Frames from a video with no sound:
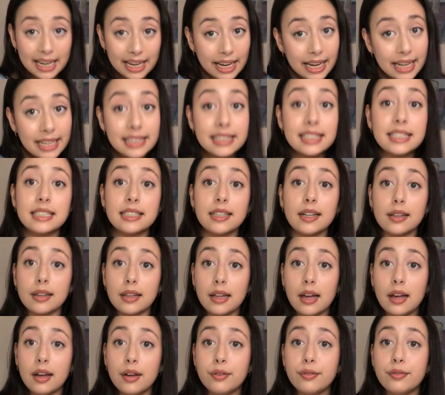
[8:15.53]

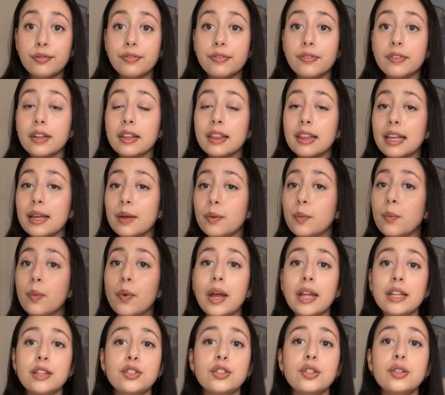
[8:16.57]
Insta-love. Like,
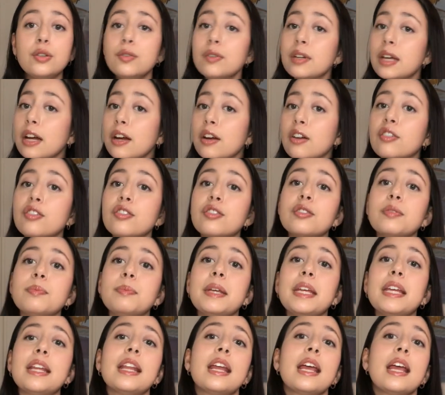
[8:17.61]
when two characters
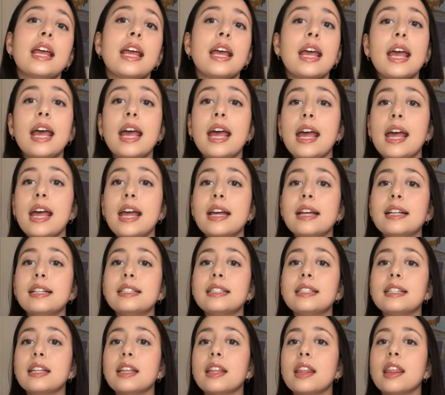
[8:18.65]
meet
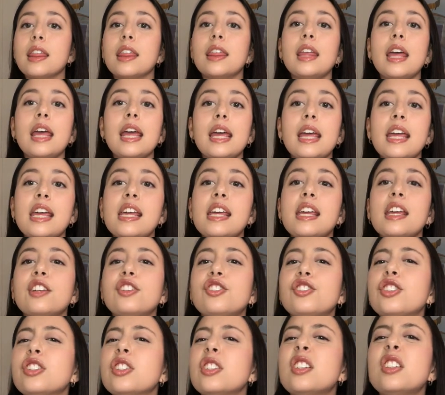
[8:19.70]
and they
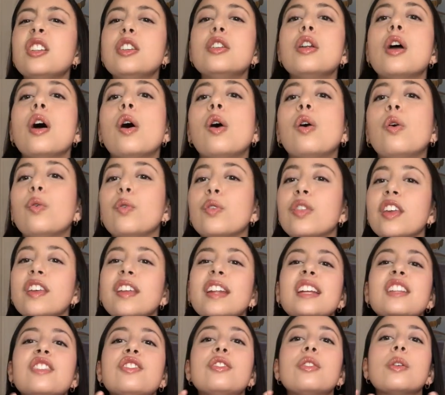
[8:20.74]
just know that
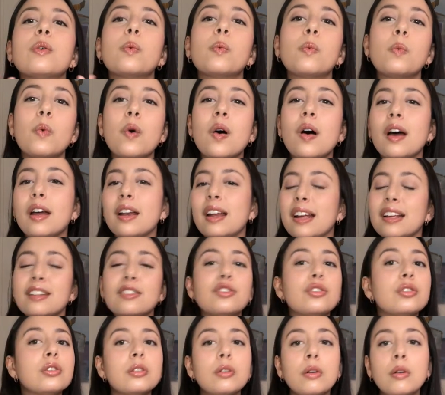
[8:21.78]
it's the one, and
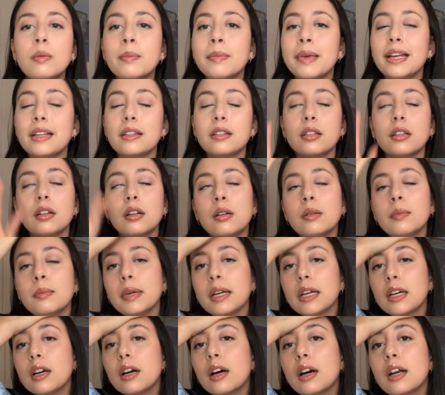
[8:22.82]
soulmates, oh my
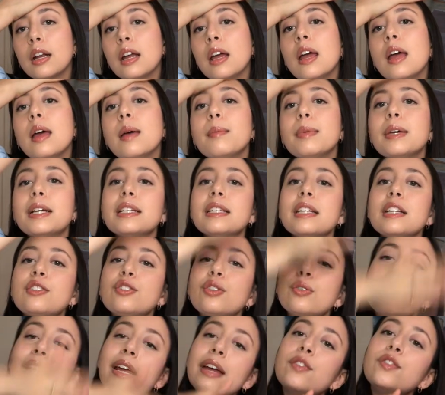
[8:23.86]
god. Because I
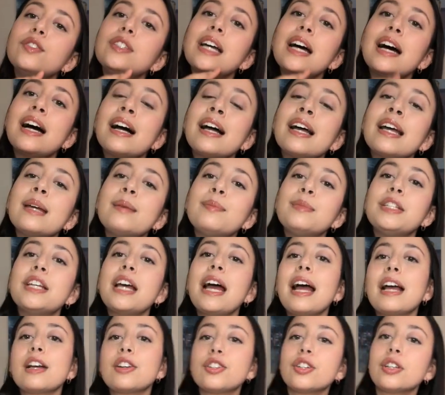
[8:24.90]
don't have time to
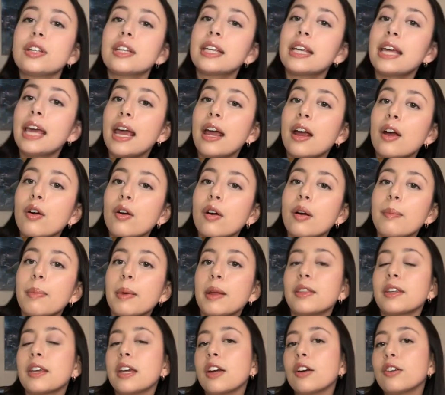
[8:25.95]
actually care about
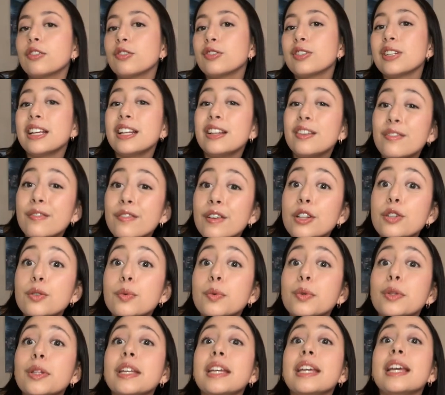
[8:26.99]
the characters
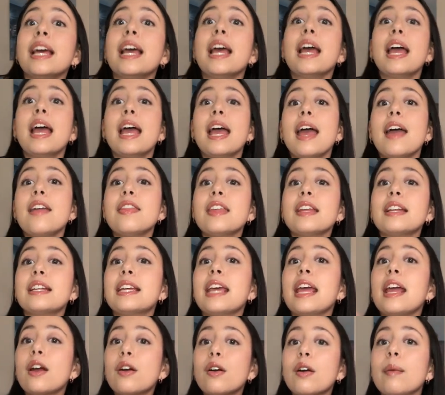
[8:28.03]
individually and then
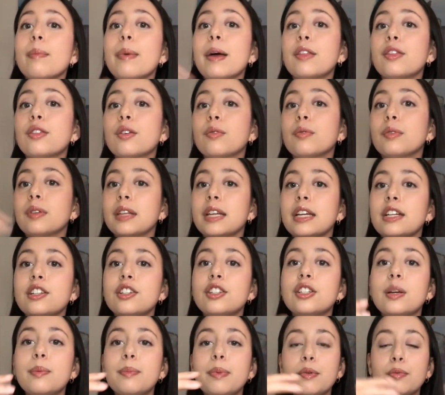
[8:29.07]
care about their
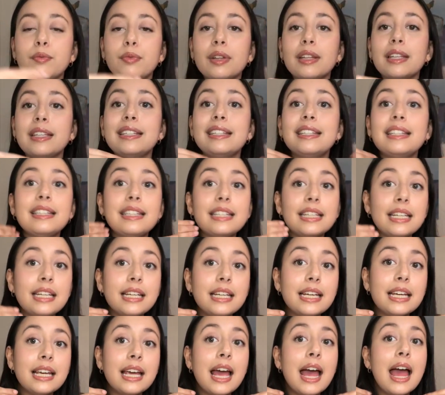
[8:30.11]
relationship and really
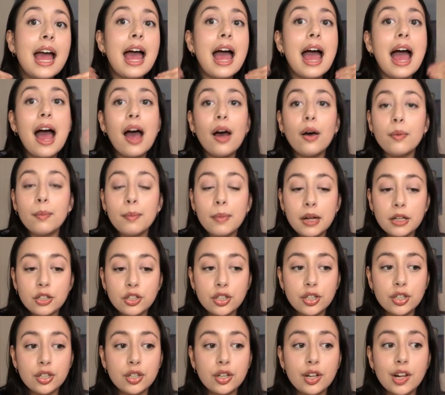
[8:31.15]
see how
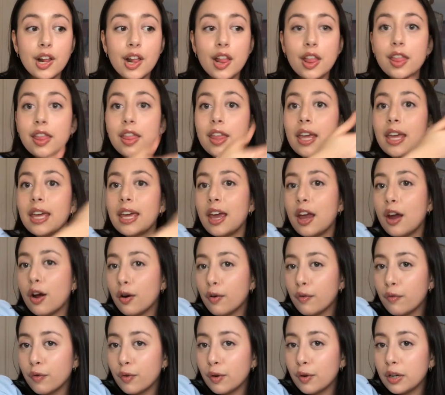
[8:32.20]
much they care
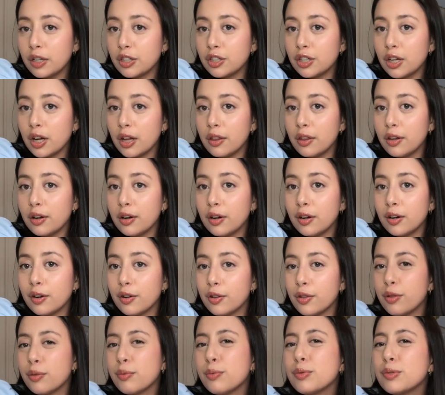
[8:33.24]
for each other
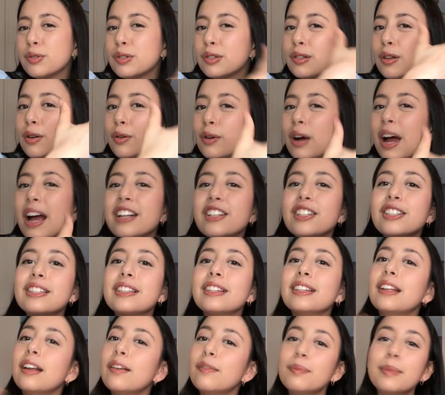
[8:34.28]
through slow. I just
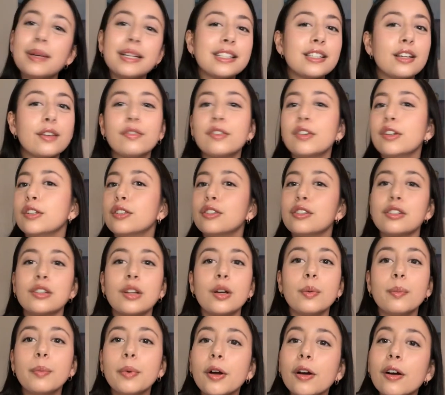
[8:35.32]
love myself a good
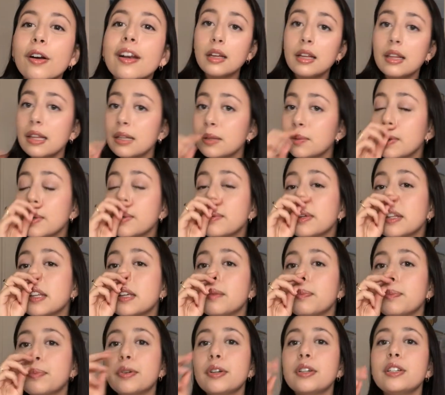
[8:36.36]
slow burn. That's why I really
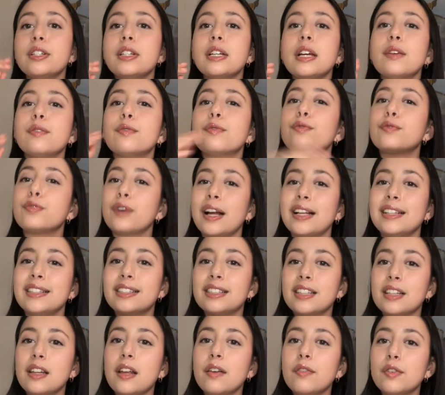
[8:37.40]
appreciate friends
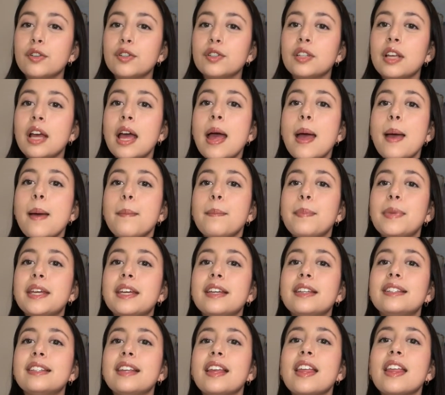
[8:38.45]
to lovers,
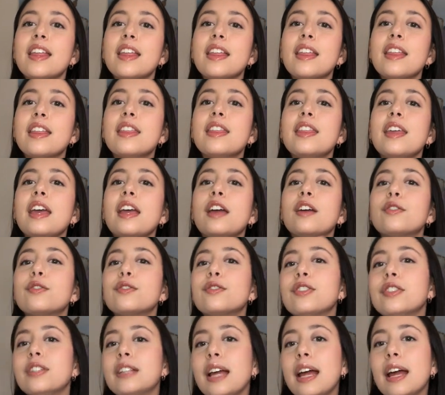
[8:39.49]
because they
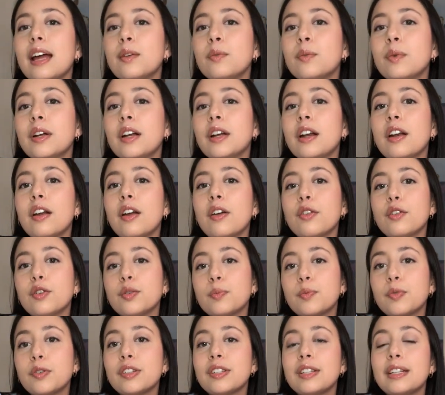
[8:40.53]
understand one another's
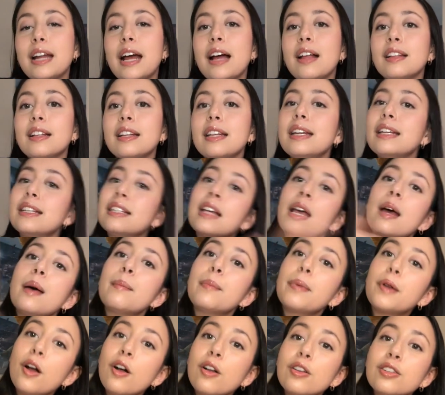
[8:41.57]
personalities,
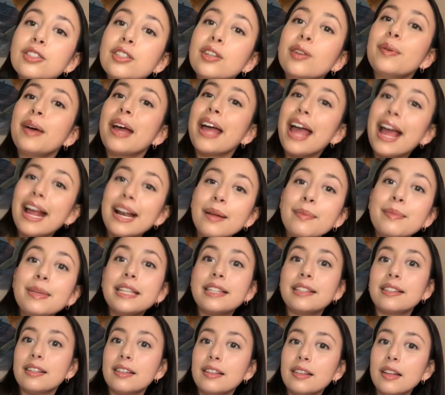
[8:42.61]
but also enemies
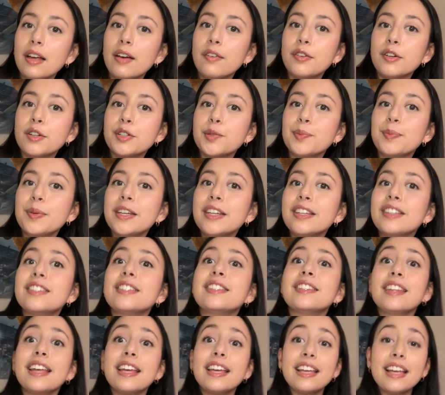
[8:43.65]
to lovers, because
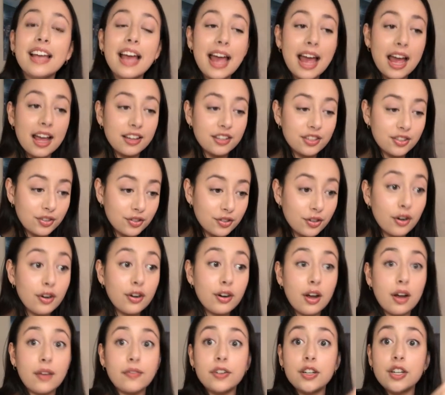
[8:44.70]
they start
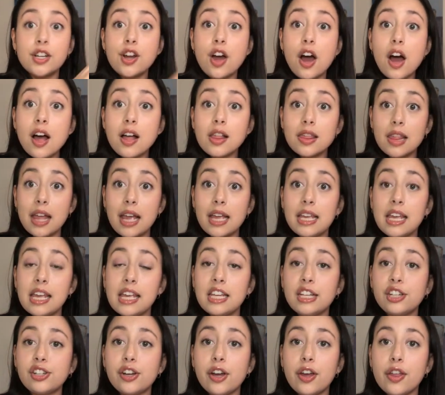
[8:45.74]
off not liking
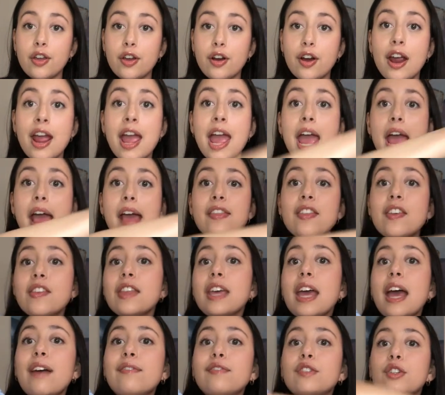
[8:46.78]
each other and then they
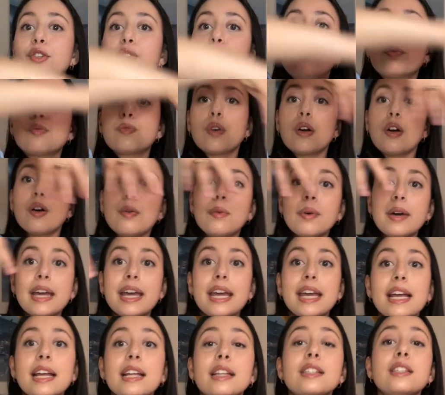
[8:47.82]
have to grow
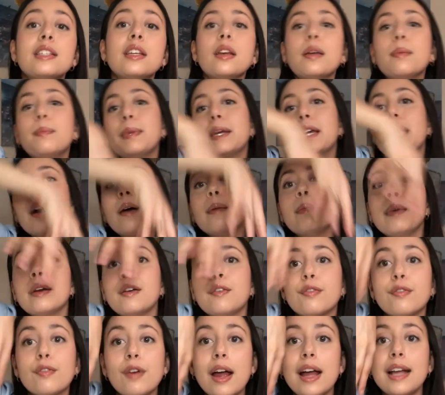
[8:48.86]
into becoming
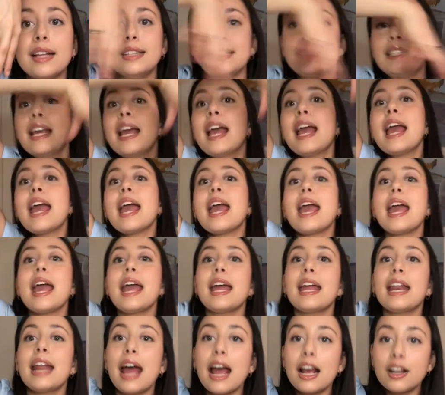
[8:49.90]
friends
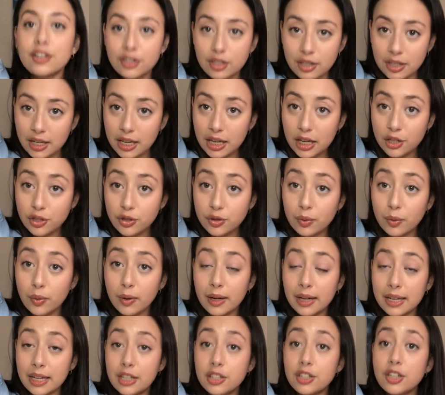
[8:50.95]
and actually
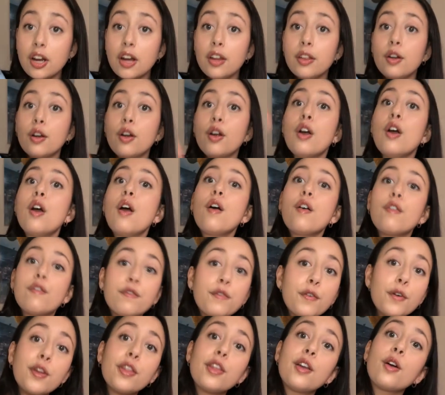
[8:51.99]
enjoying each other
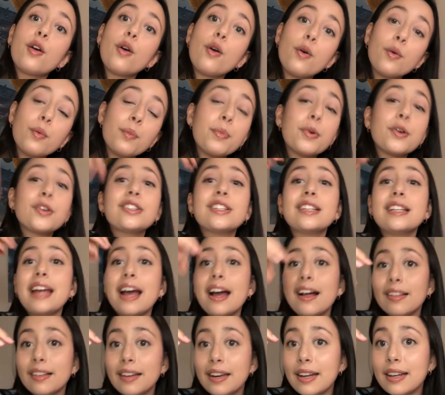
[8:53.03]
for their own
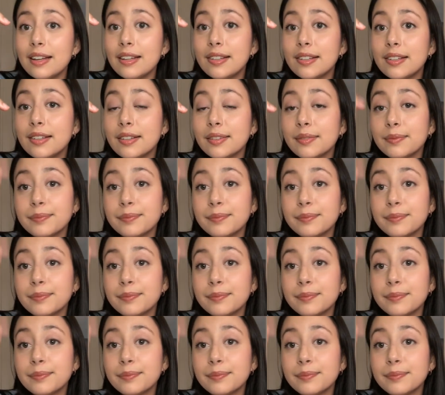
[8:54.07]
personalities.